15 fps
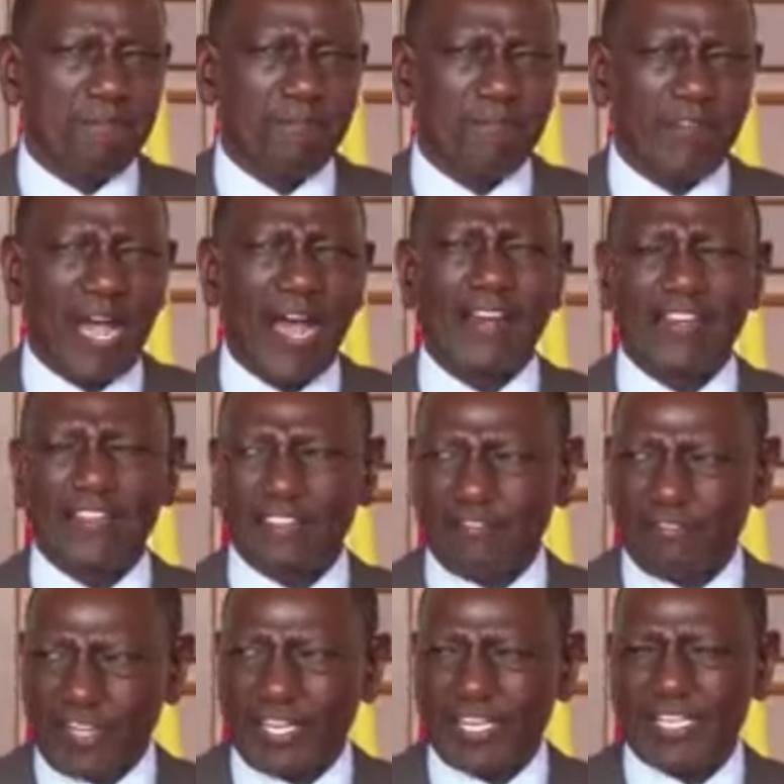and in the
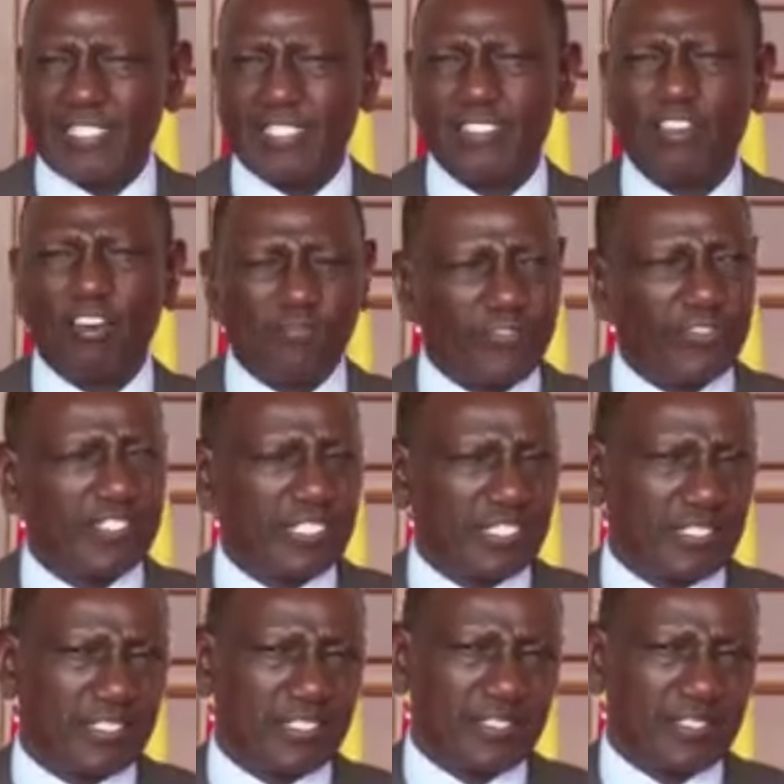various offices